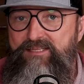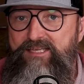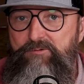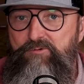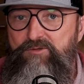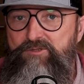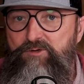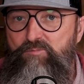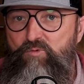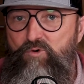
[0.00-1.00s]
like they were a
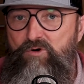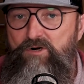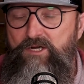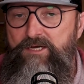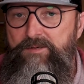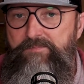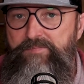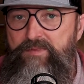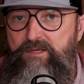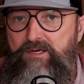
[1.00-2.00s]
little more,
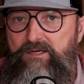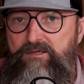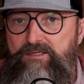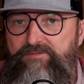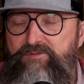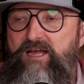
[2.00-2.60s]
if